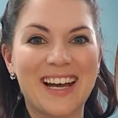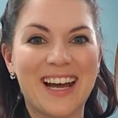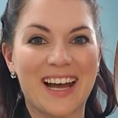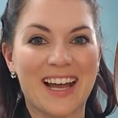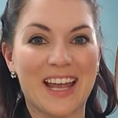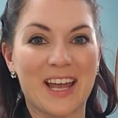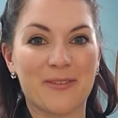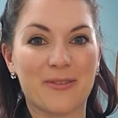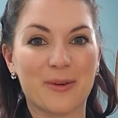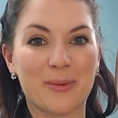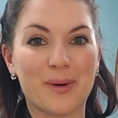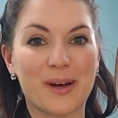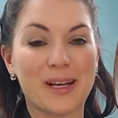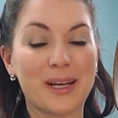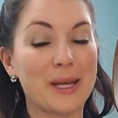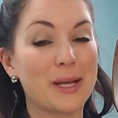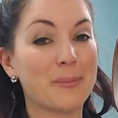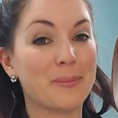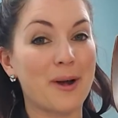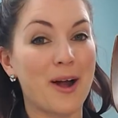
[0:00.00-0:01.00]
Hi everyone,
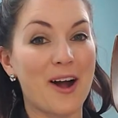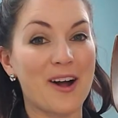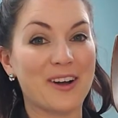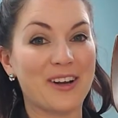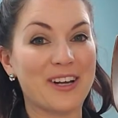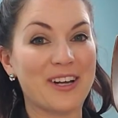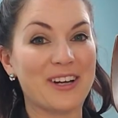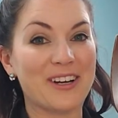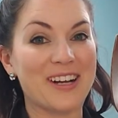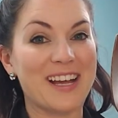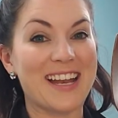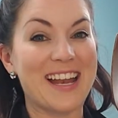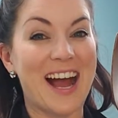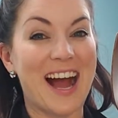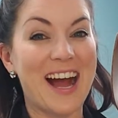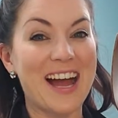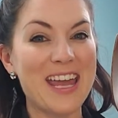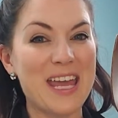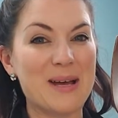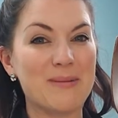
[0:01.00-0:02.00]
Amber Auger here, and
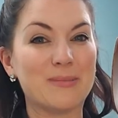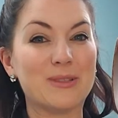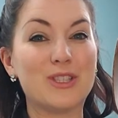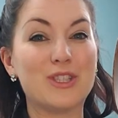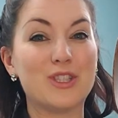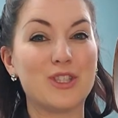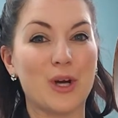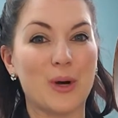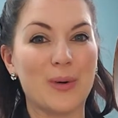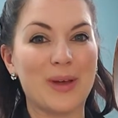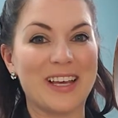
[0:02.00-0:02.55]
I am so